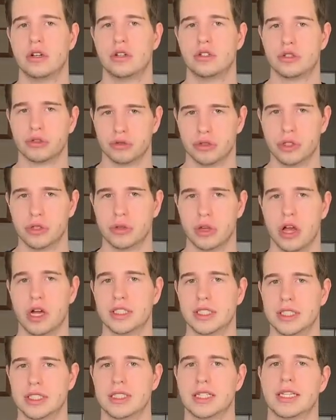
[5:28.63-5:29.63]
true
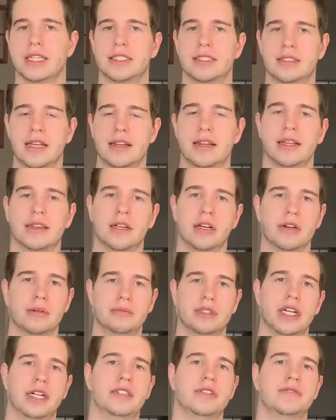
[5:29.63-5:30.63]
logically to say that they're
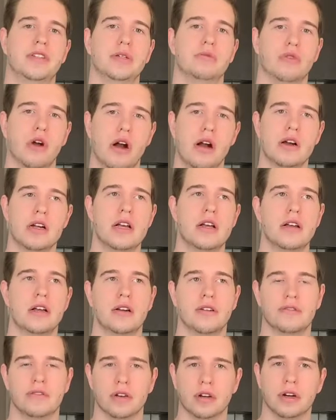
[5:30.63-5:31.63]
objectively wrong
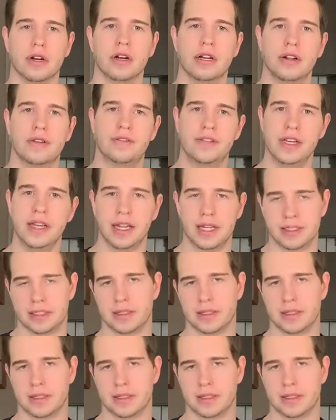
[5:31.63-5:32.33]
for feeling